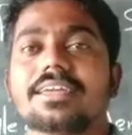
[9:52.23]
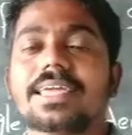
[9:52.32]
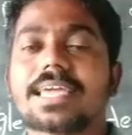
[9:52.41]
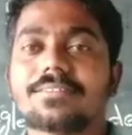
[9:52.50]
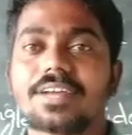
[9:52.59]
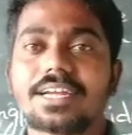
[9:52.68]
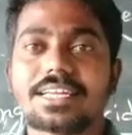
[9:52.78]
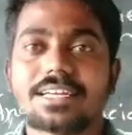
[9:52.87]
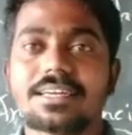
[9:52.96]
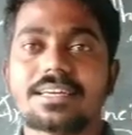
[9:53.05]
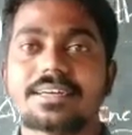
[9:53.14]

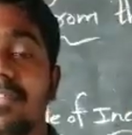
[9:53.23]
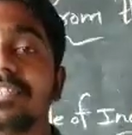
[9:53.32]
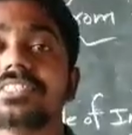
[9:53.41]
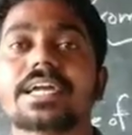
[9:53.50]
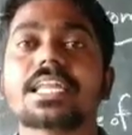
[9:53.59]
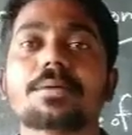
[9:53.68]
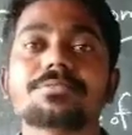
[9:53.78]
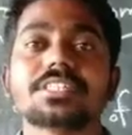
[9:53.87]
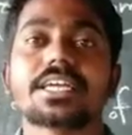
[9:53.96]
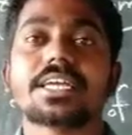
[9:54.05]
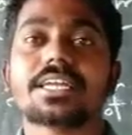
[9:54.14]
equator. Once again I am
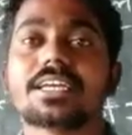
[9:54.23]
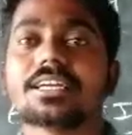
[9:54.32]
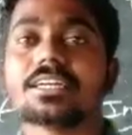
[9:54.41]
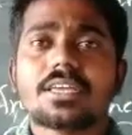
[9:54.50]
saying